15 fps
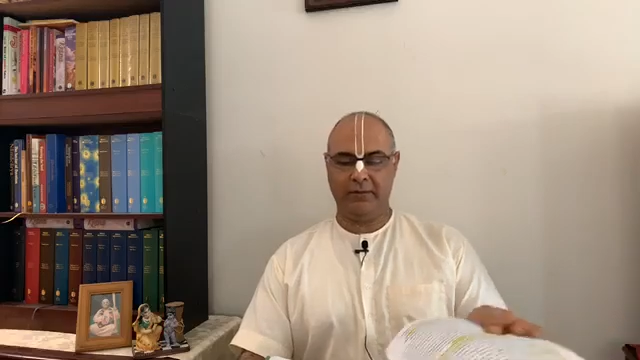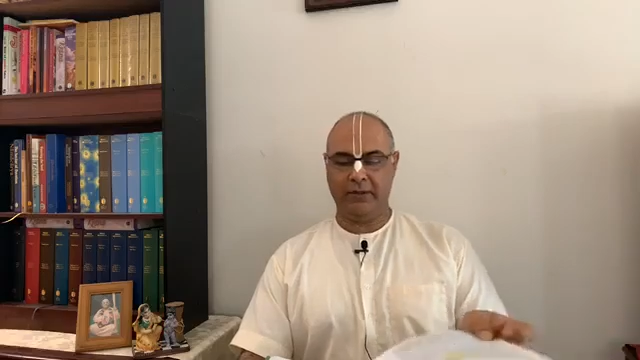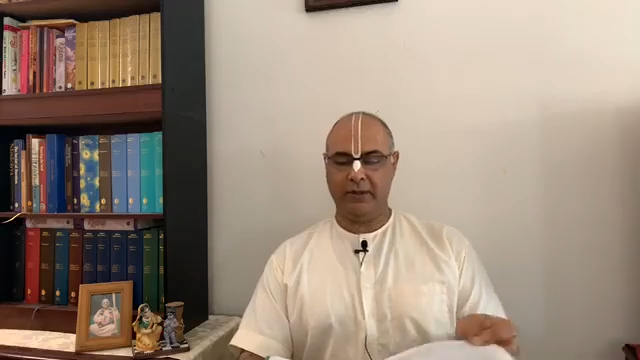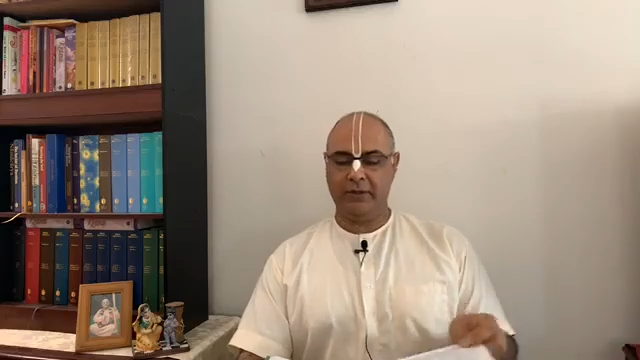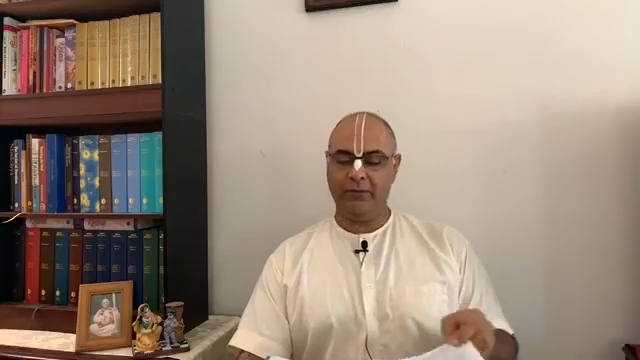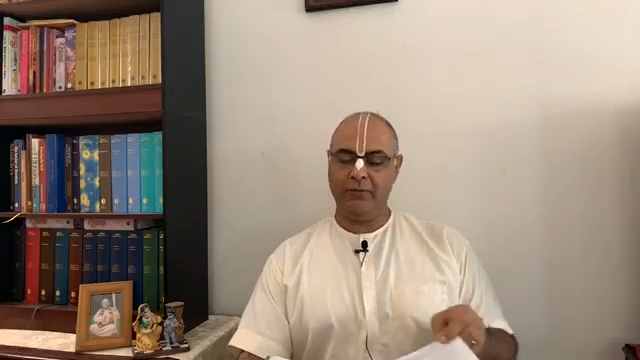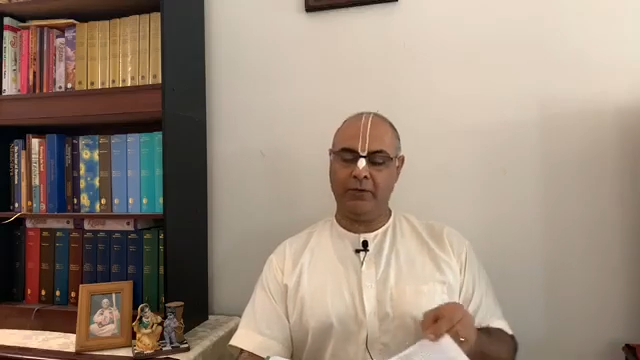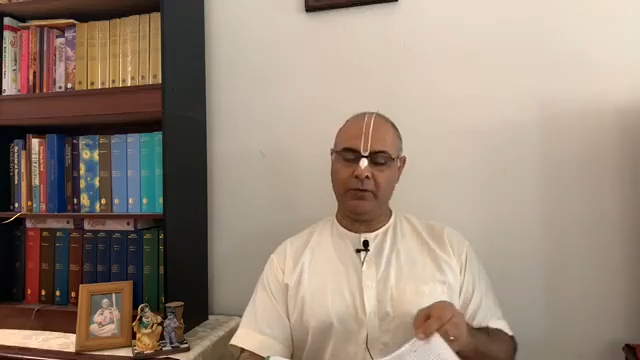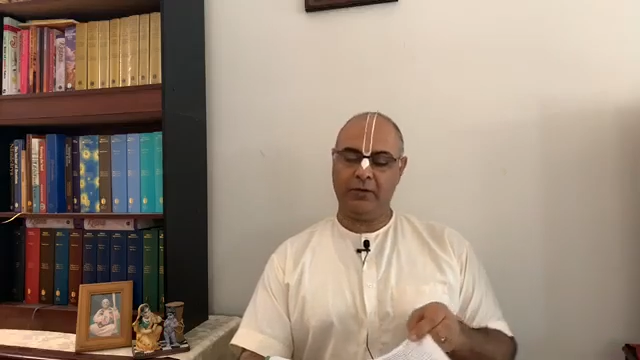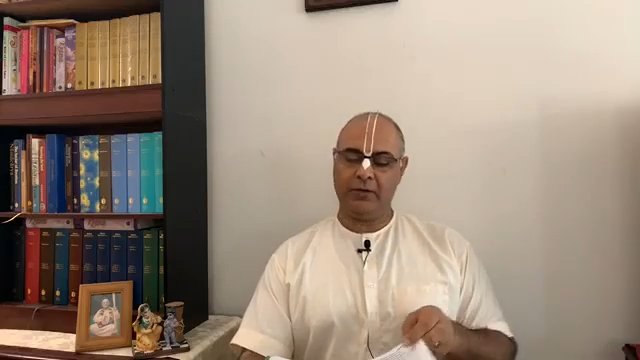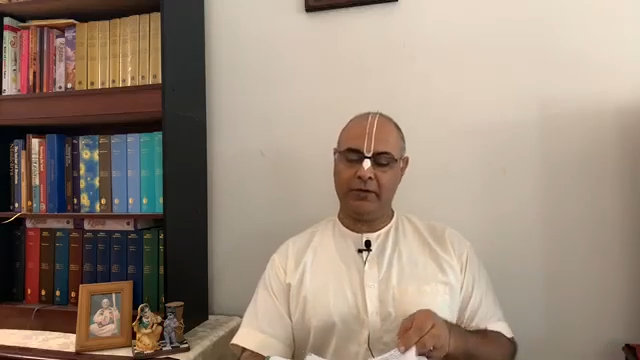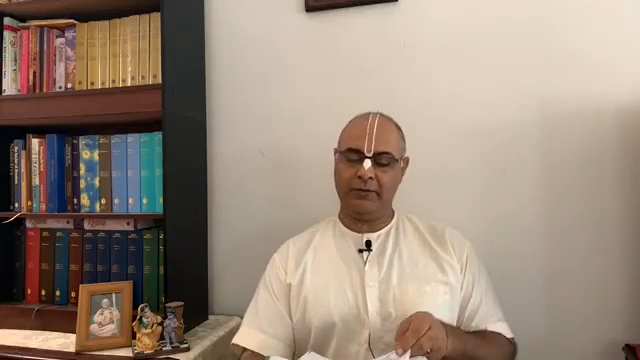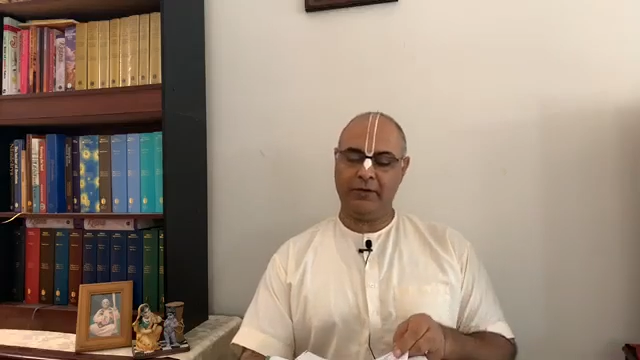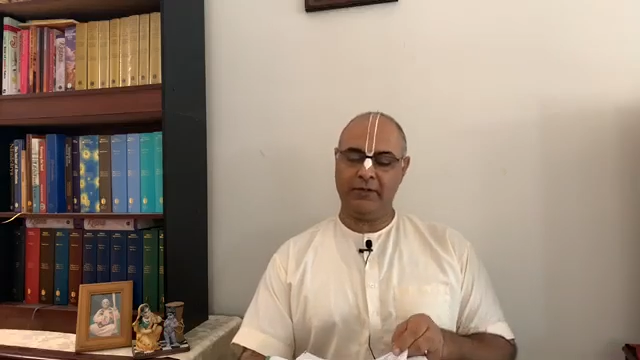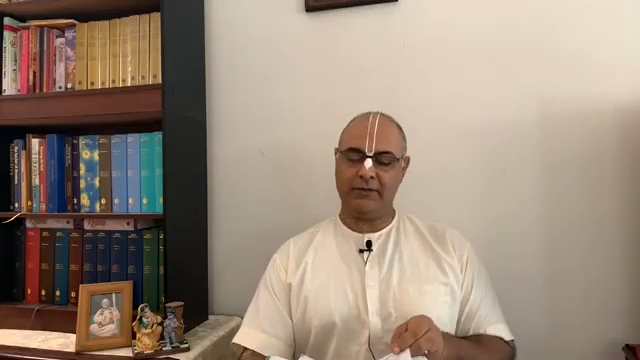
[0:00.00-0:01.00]
invoke
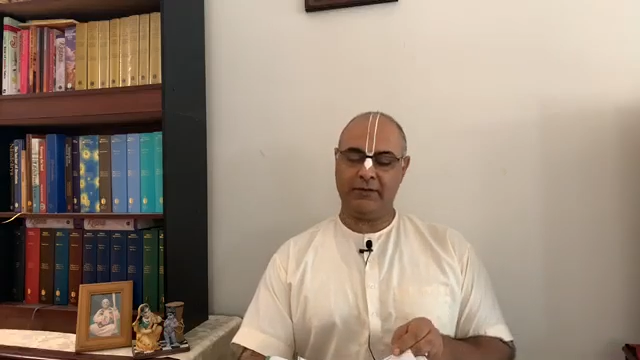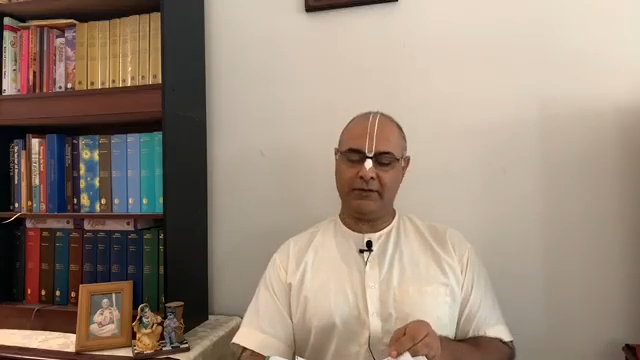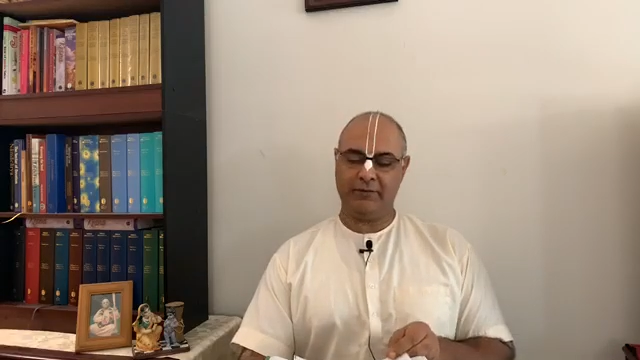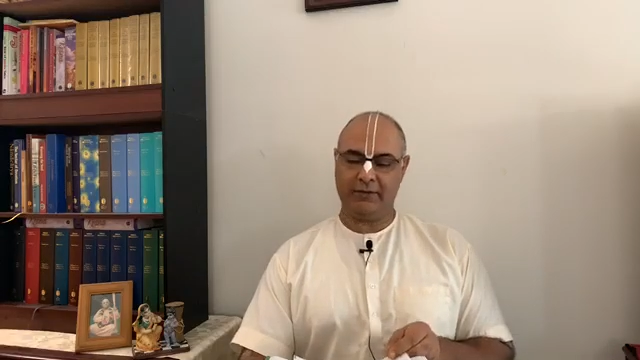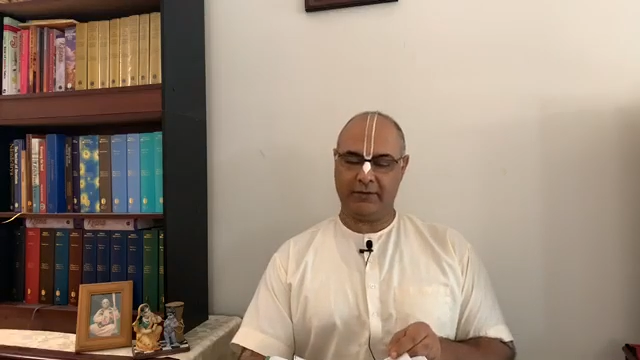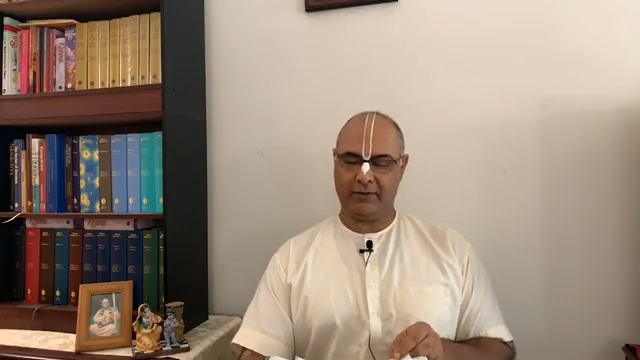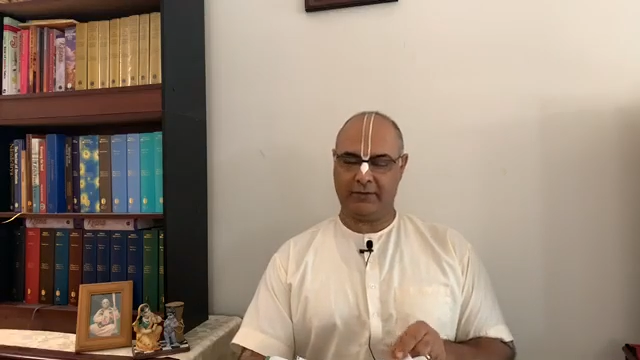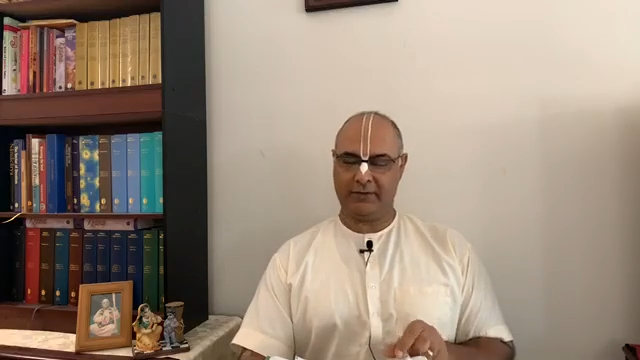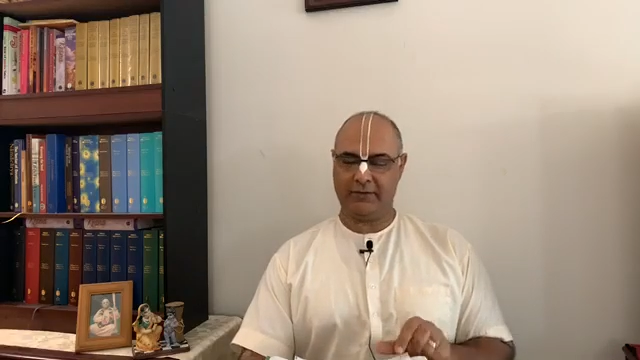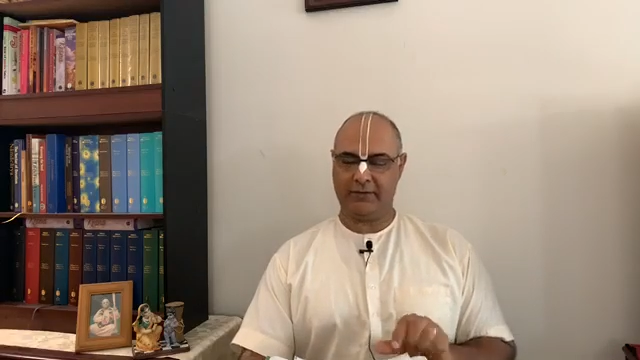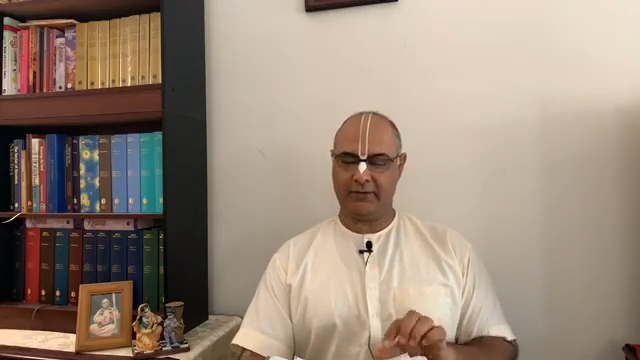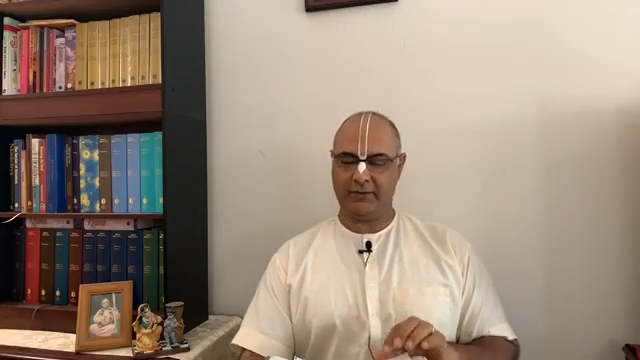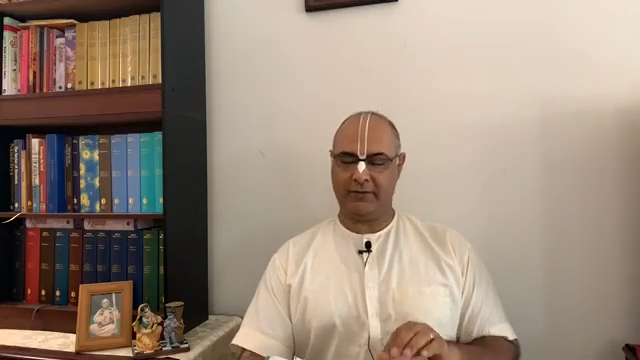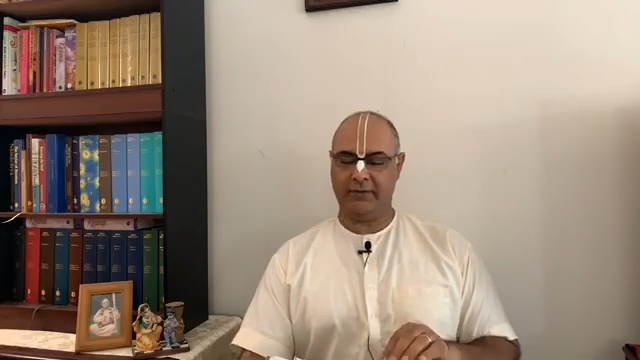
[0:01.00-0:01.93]
loving service